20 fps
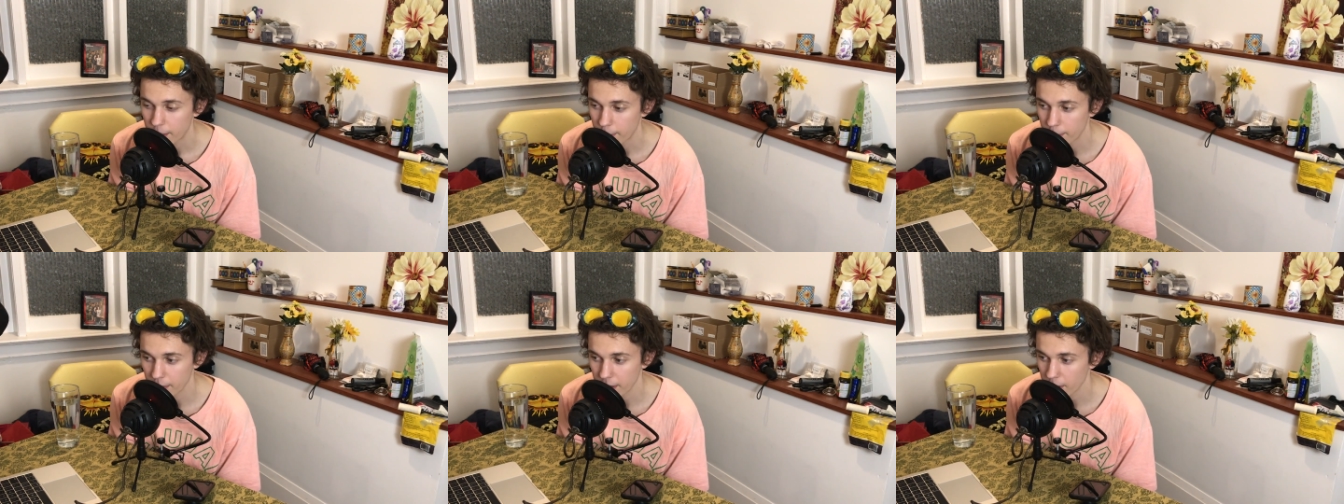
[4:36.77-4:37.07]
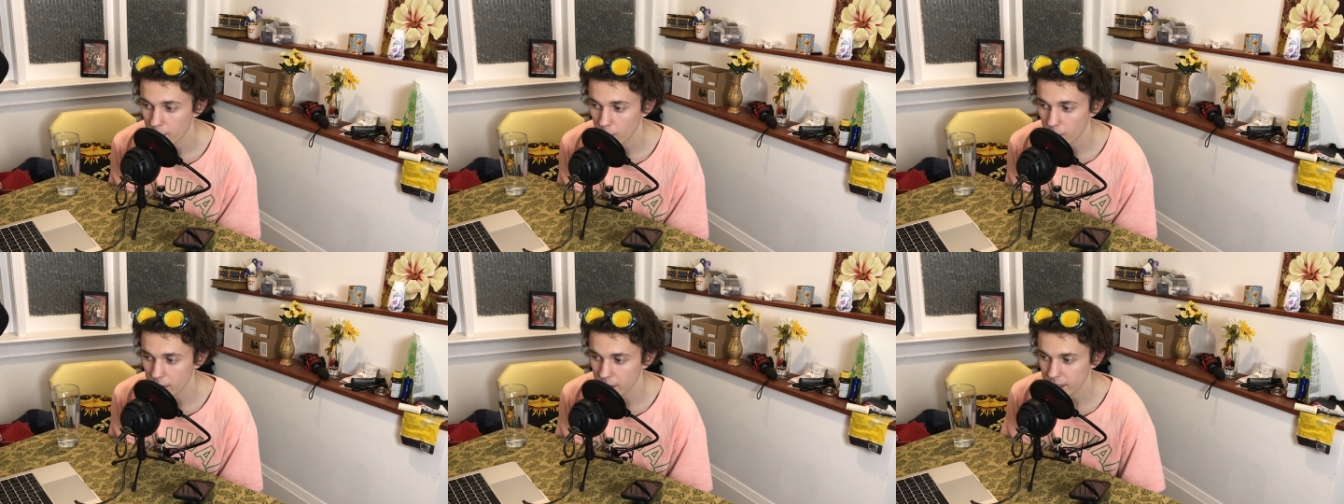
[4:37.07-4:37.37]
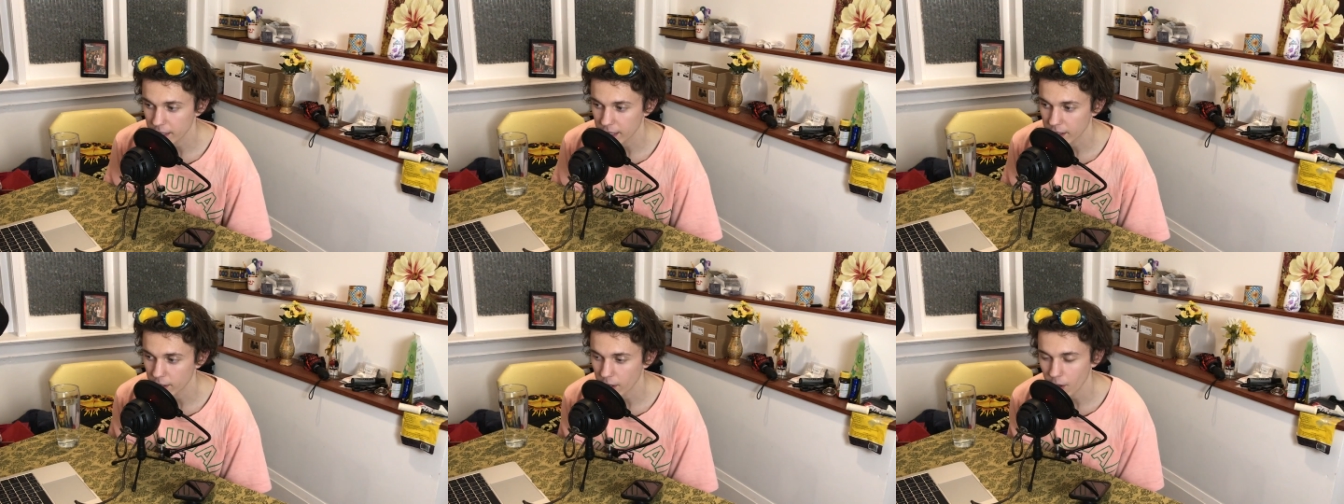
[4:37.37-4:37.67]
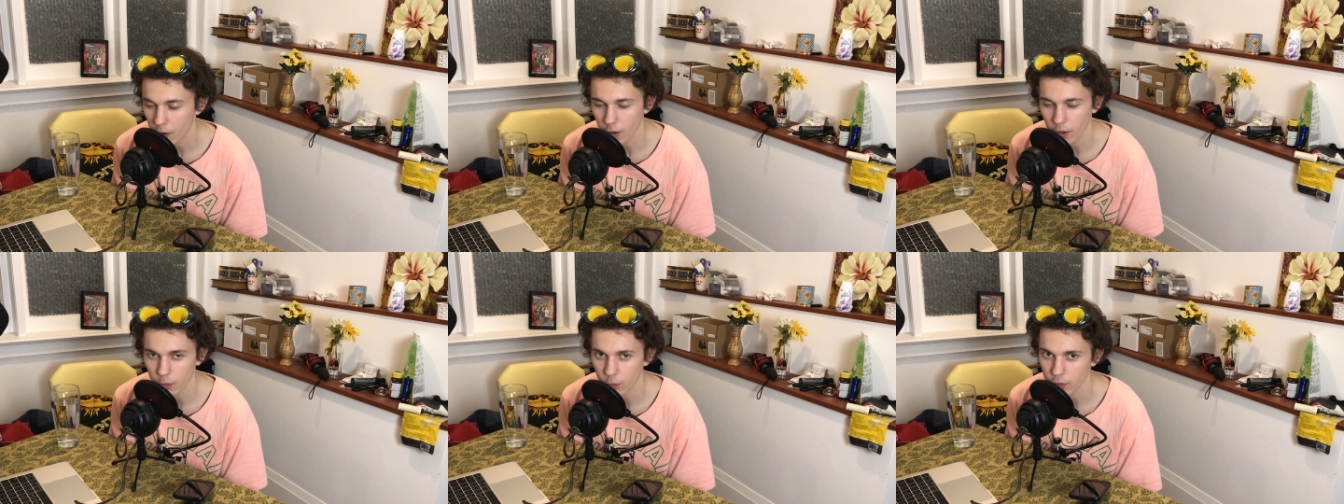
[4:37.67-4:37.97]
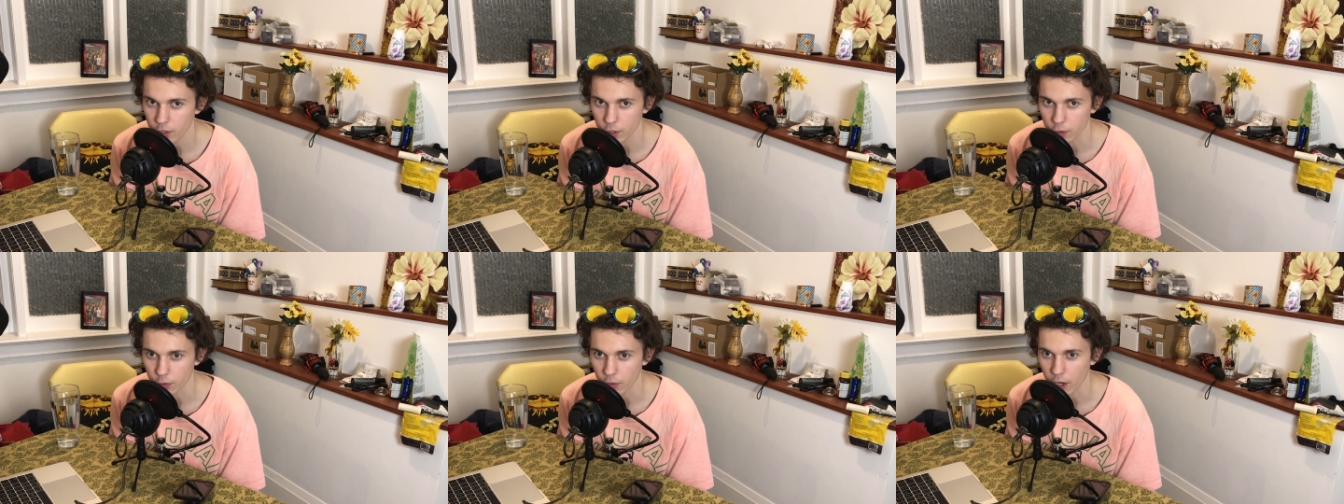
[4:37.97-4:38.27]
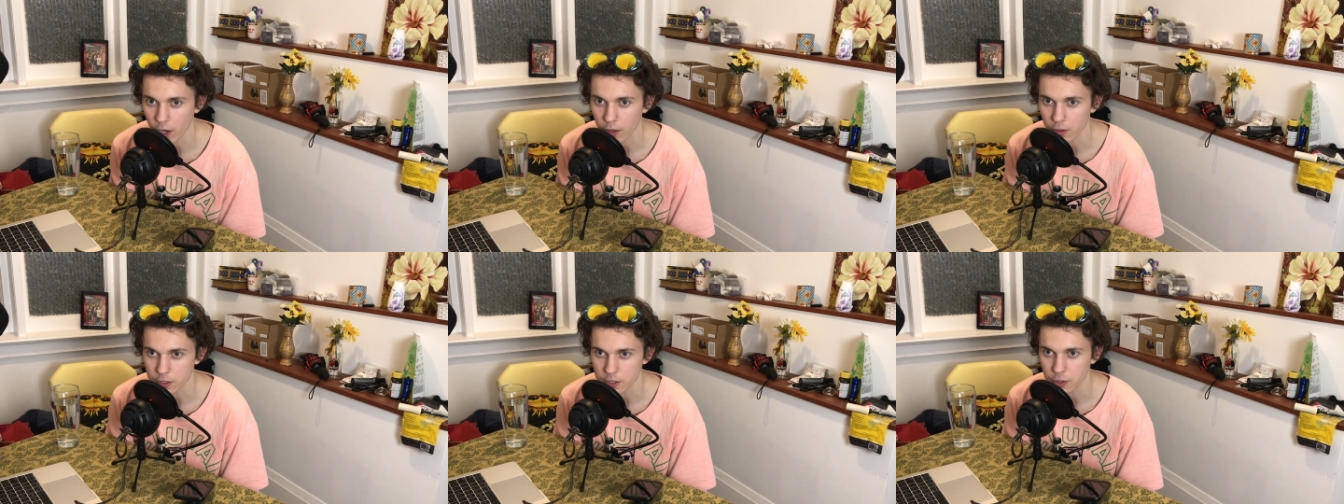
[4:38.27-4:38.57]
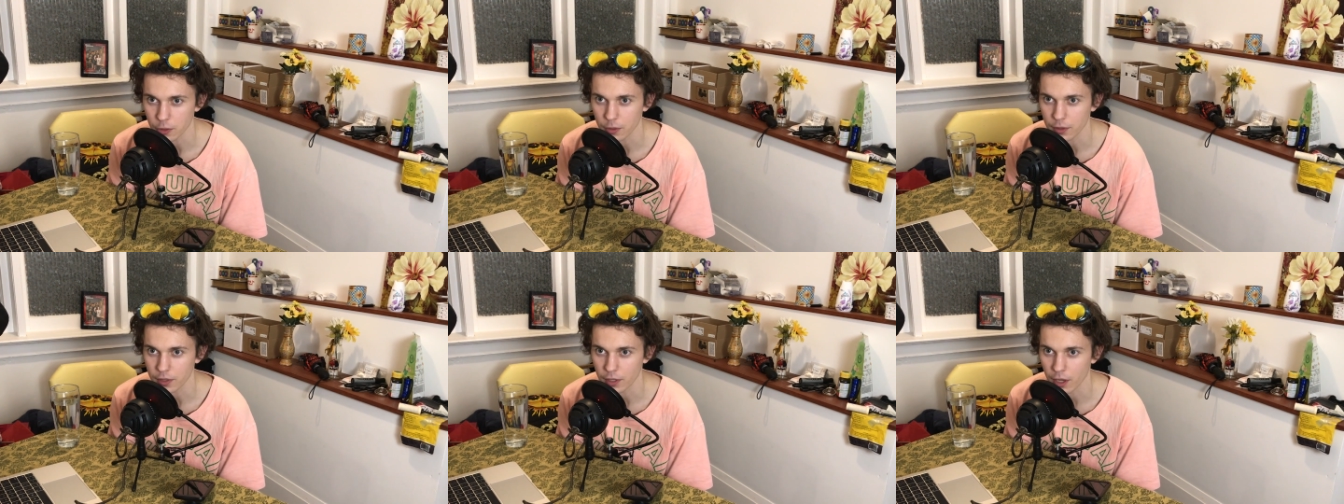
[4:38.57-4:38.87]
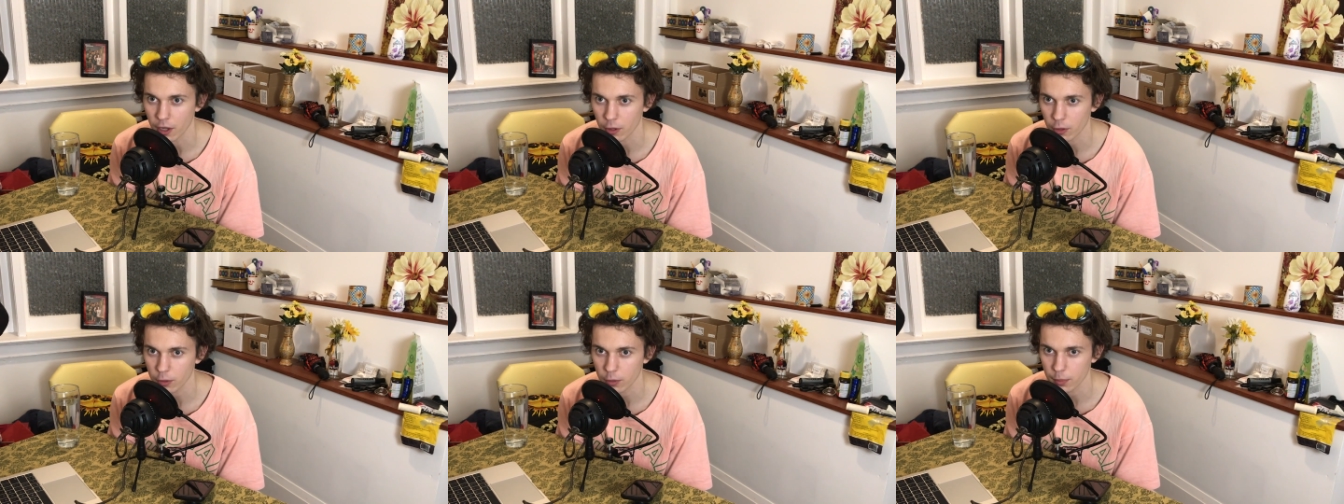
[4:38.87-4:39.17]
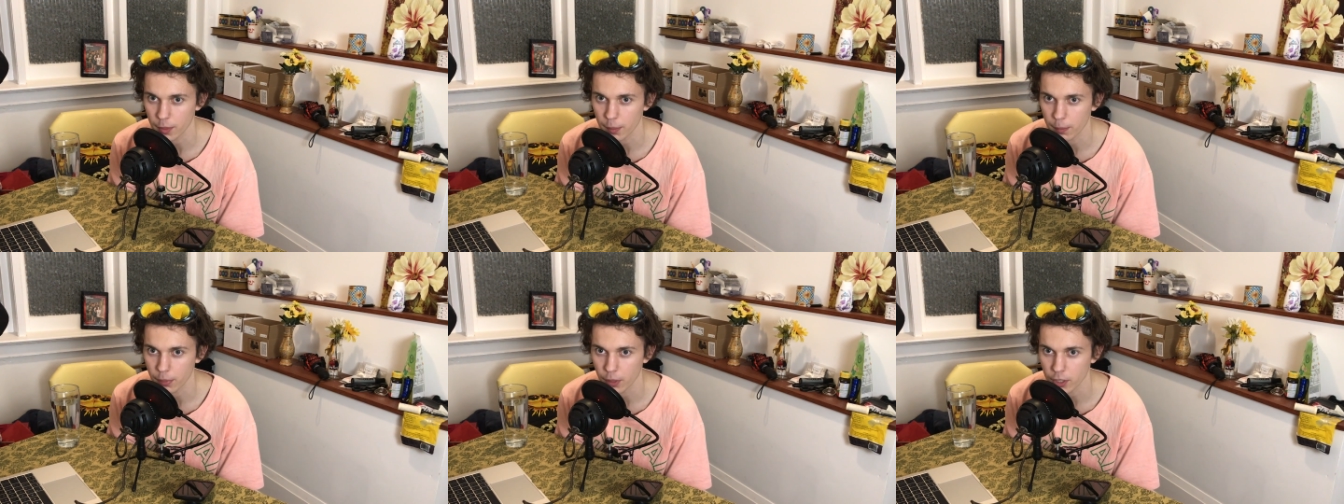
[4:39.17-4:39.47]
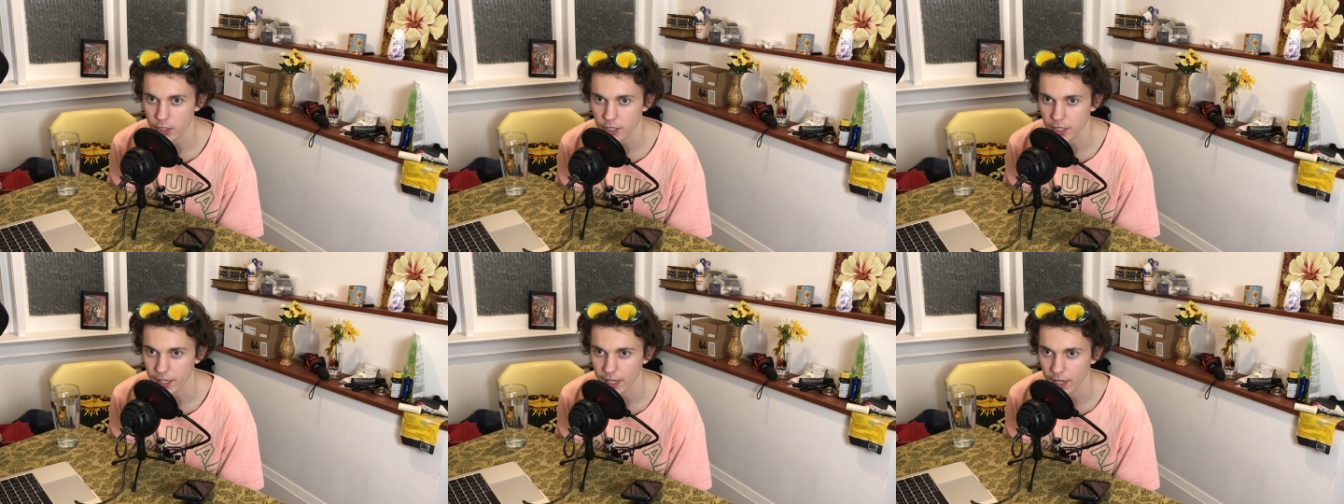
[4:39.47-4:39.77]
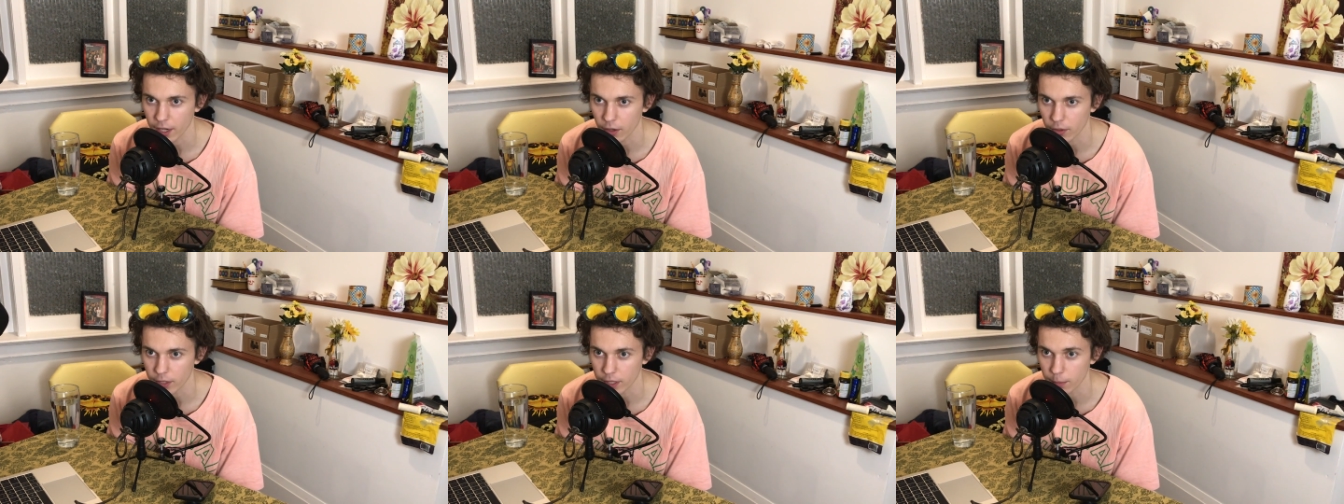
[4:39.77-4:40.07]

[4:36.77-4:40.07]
But it wouldn't go, it wouldn't grow. So the Hulk would be pushing out.